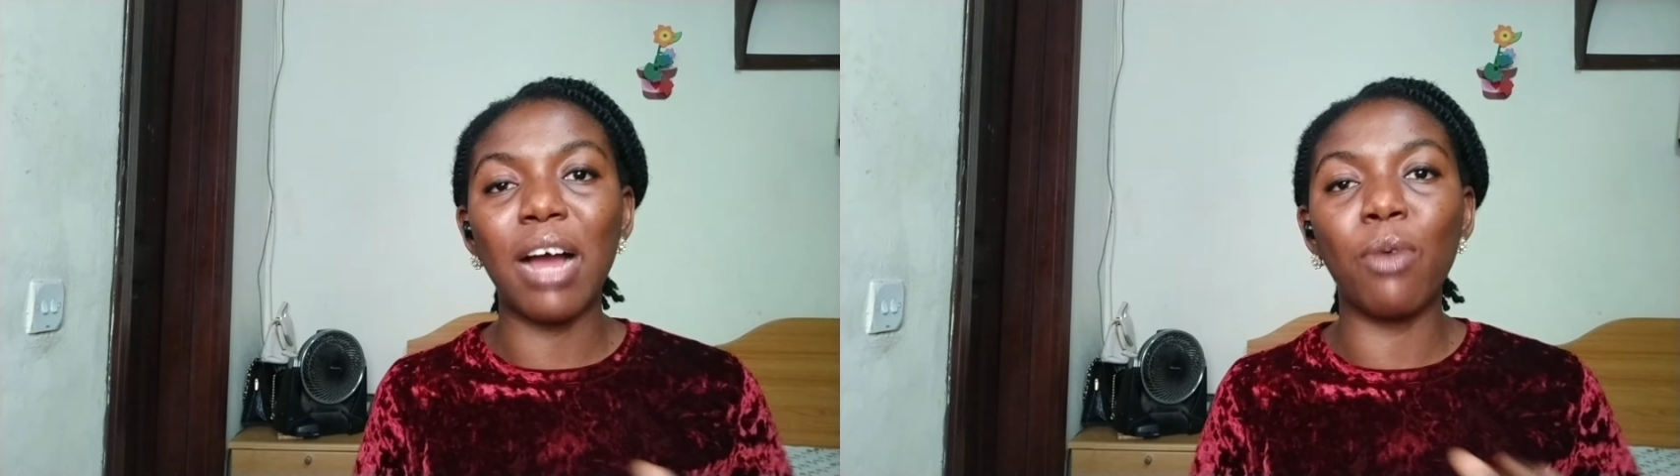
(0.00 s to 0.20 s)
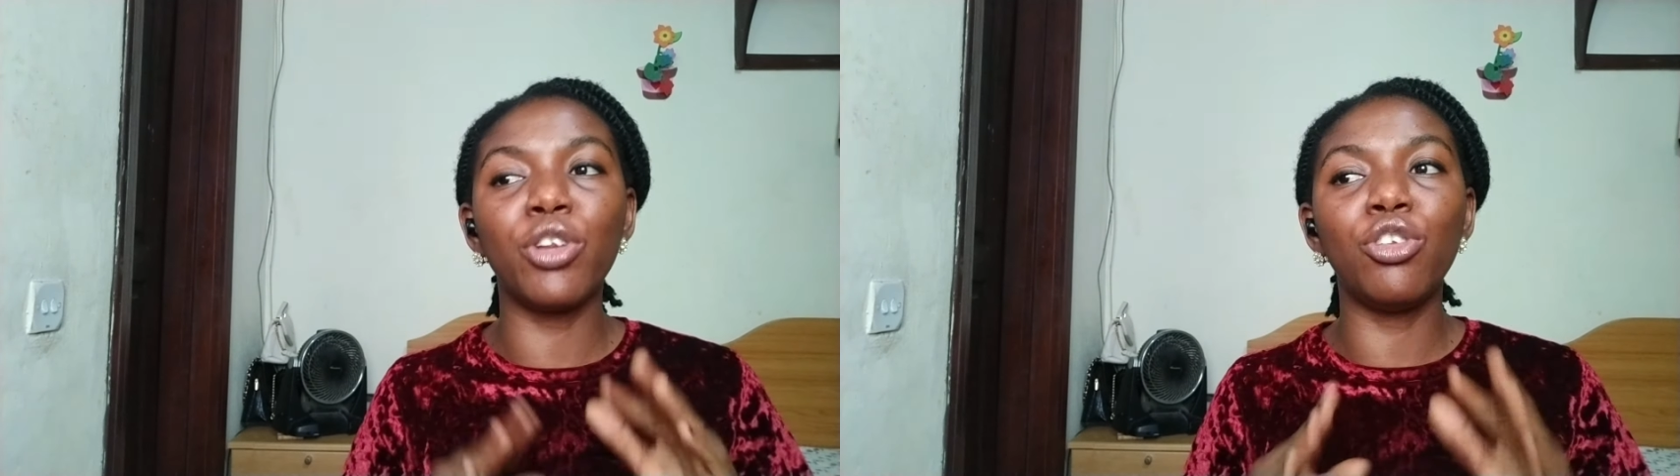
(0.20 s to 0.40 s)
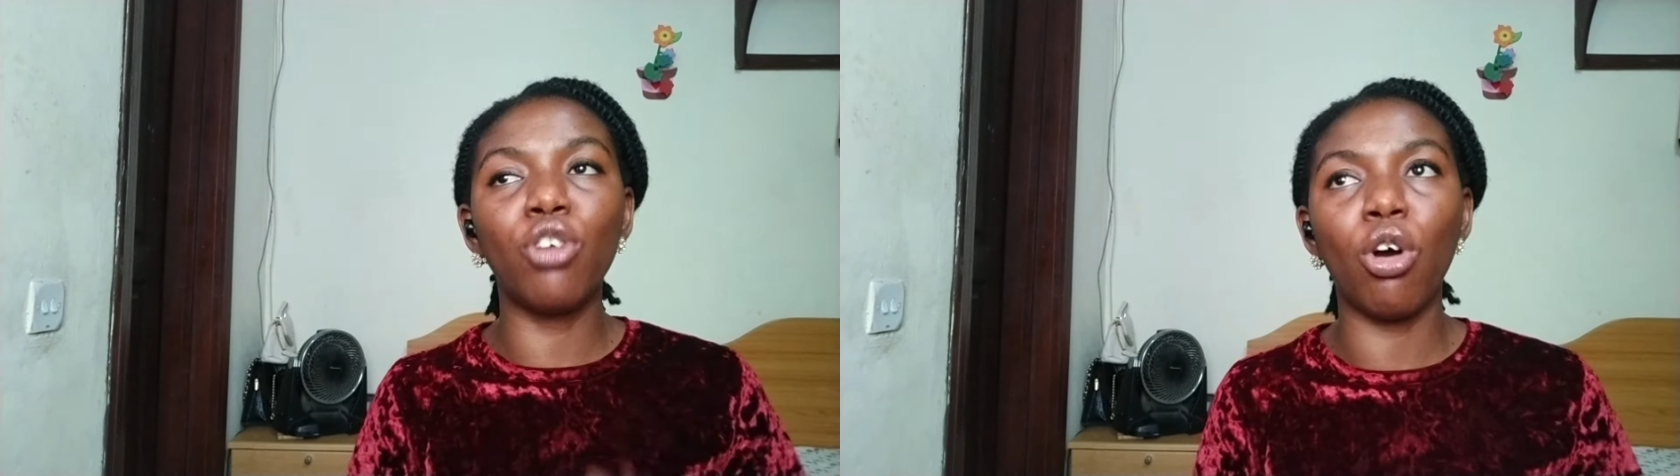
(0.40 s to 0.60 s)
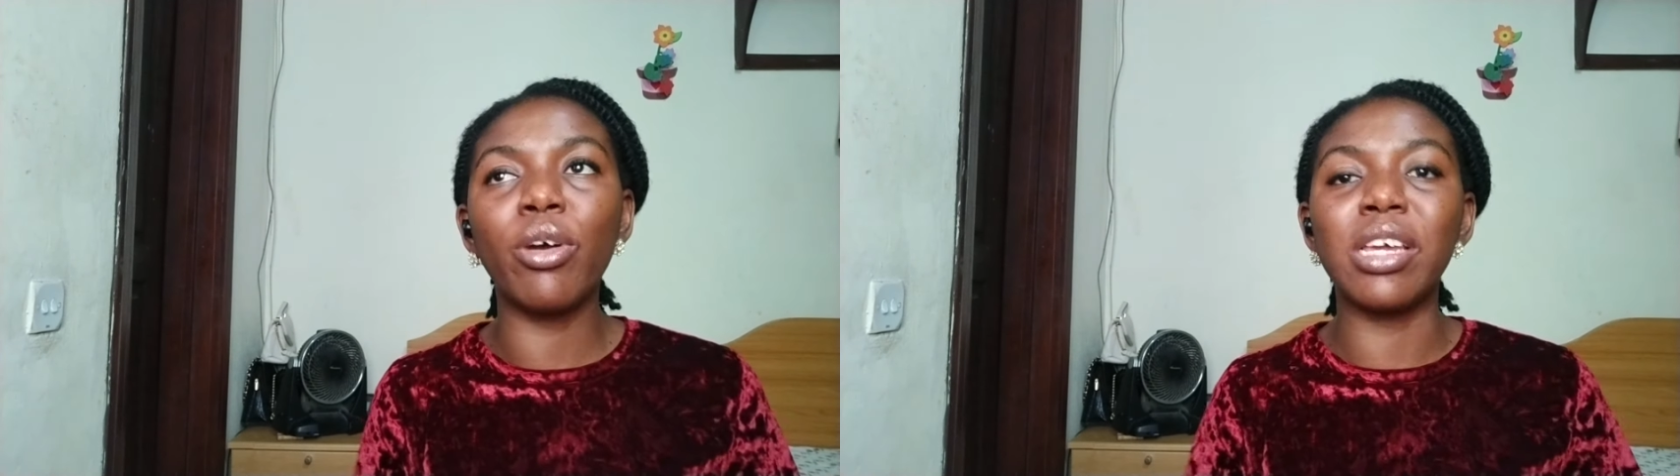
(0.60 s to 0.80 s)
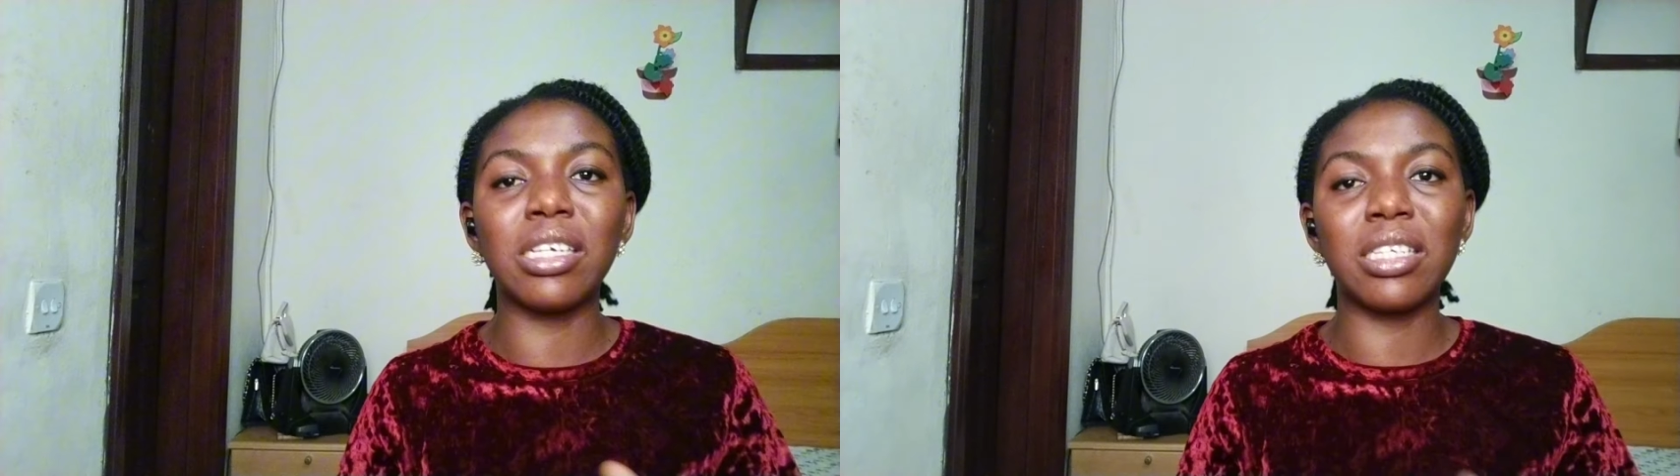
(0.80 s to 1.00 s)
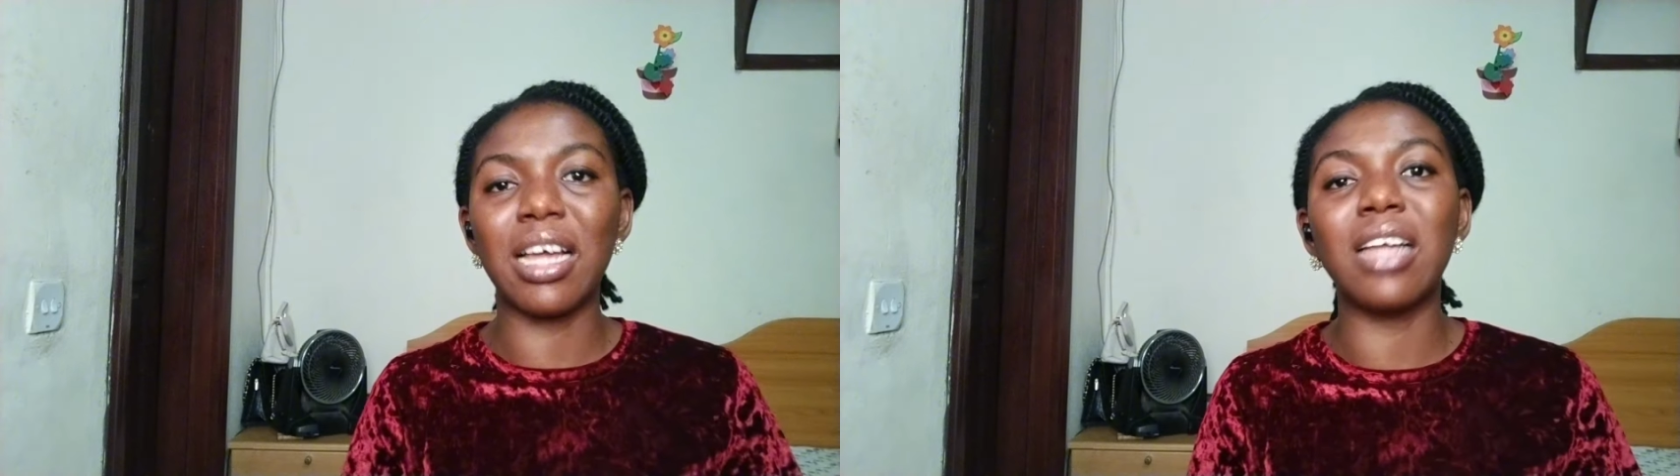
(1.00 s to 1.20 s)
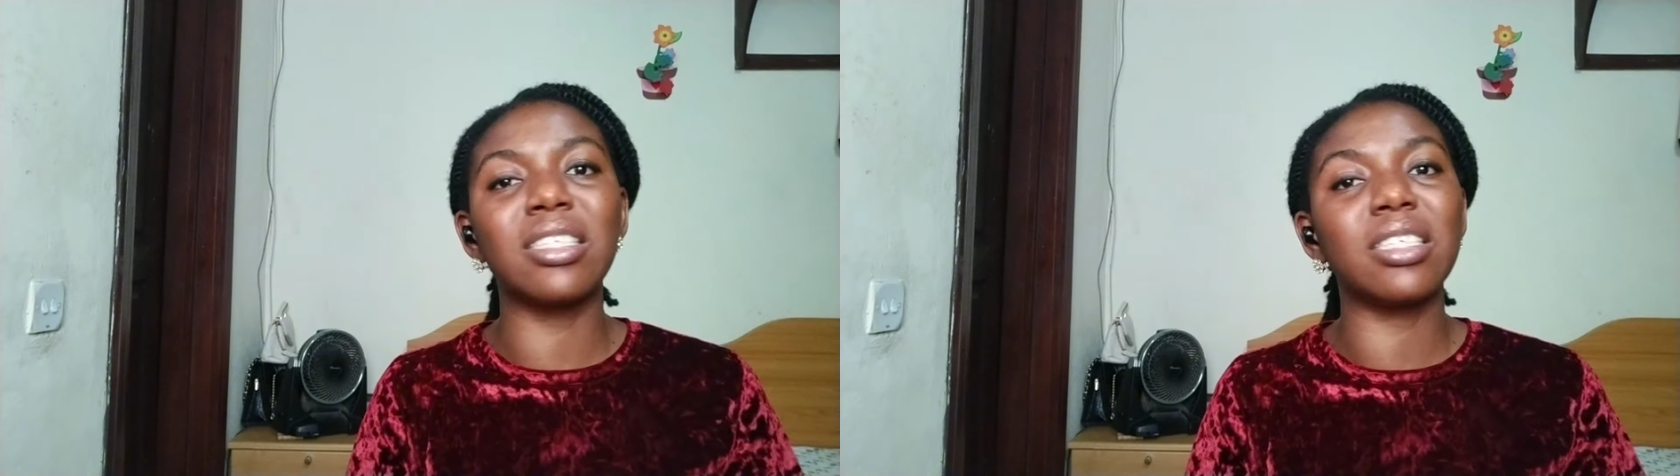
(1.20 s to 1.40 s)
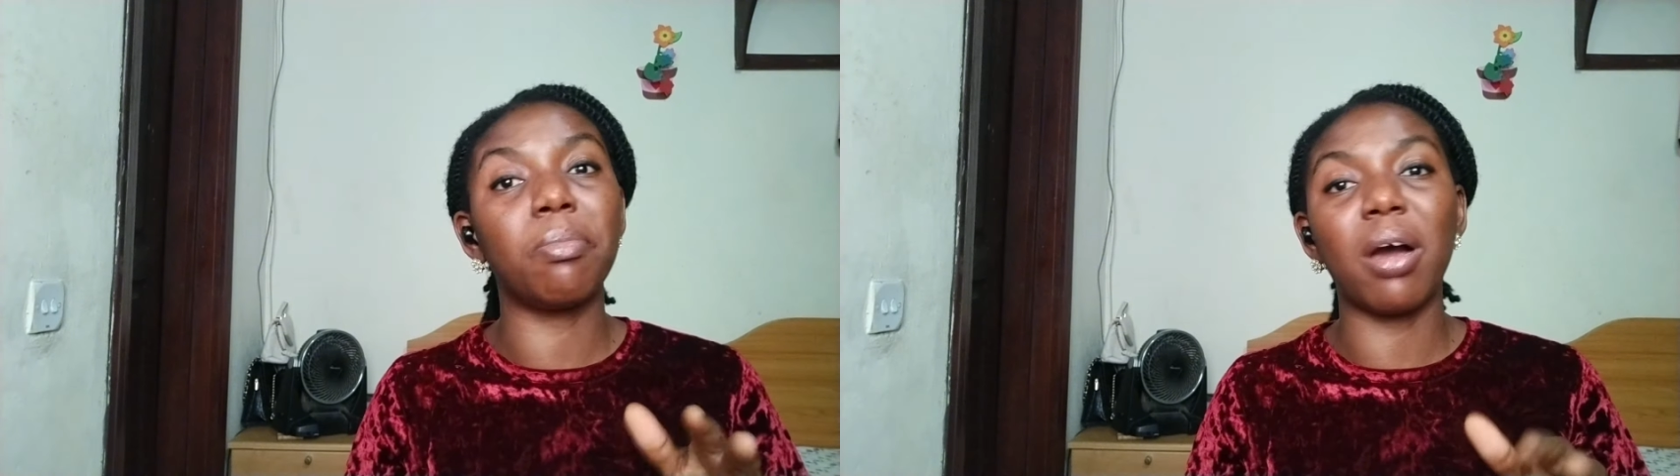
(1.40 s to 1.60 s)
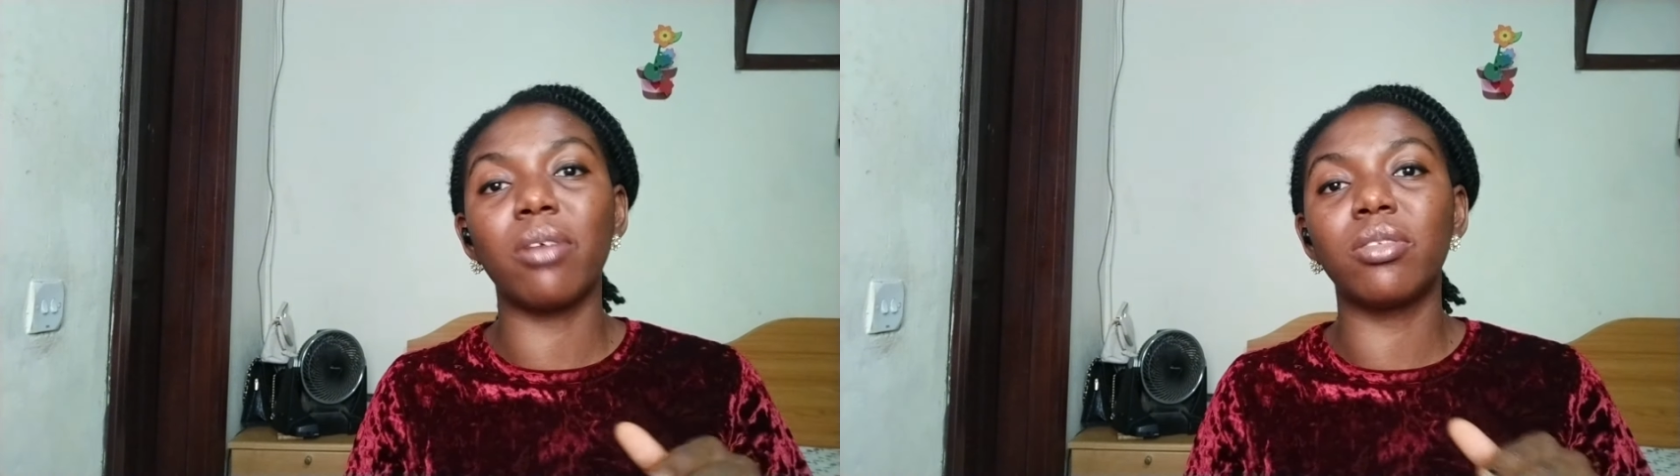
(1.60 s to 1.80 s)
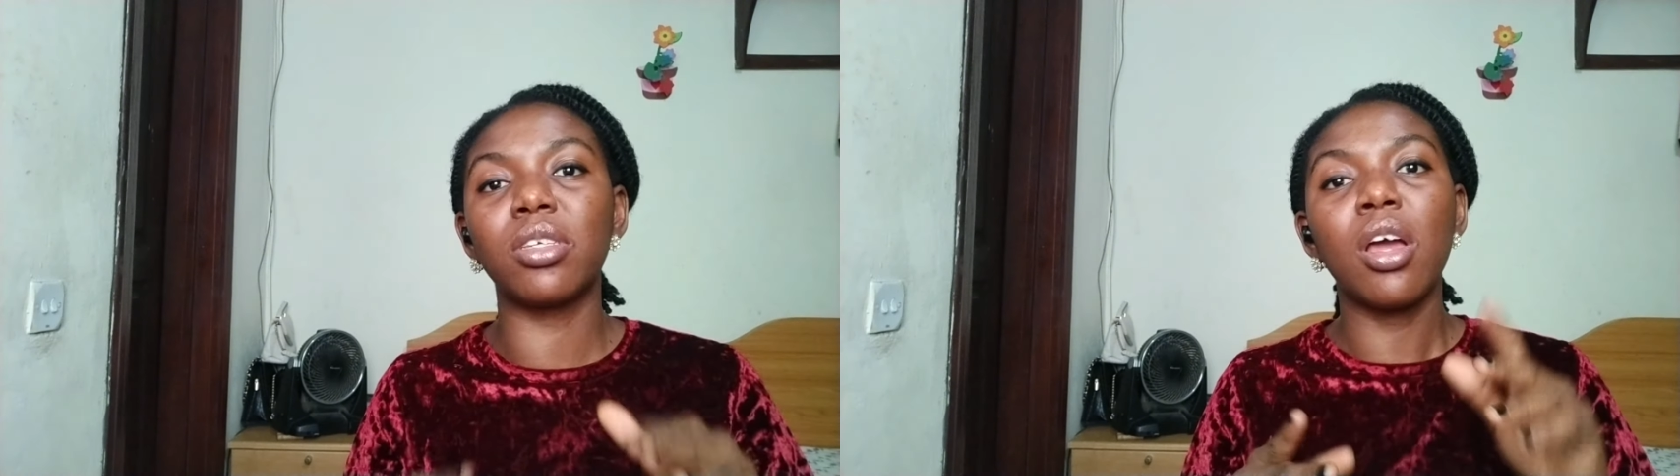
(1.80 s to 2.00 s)
and we know he stands
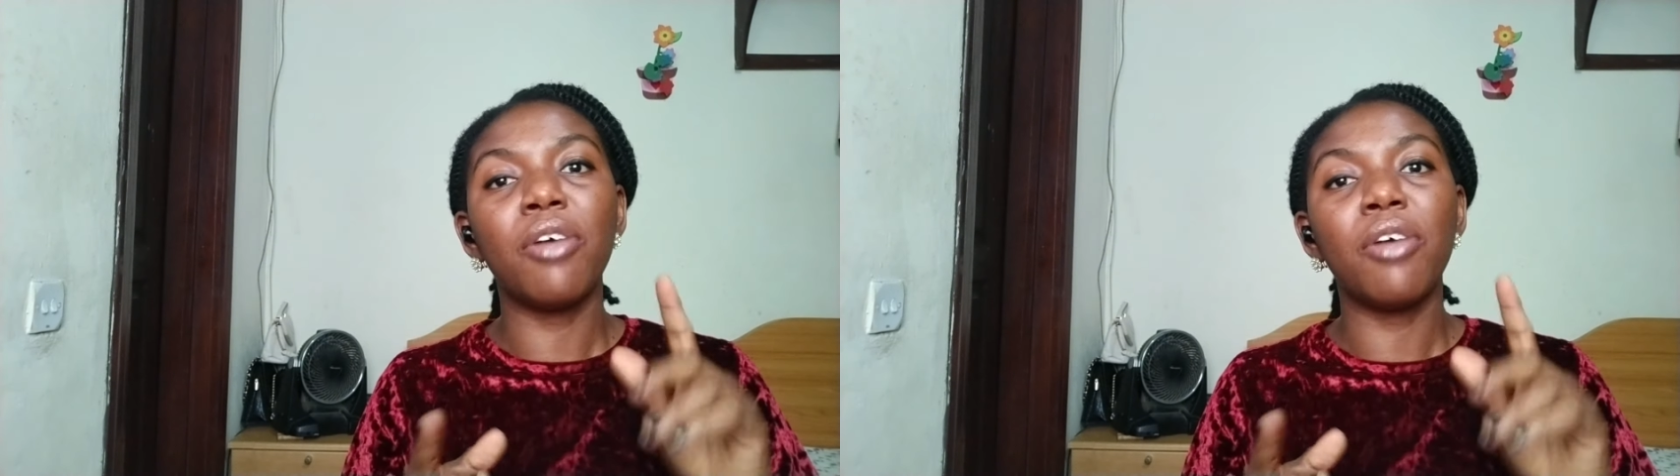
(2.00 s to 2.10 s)
about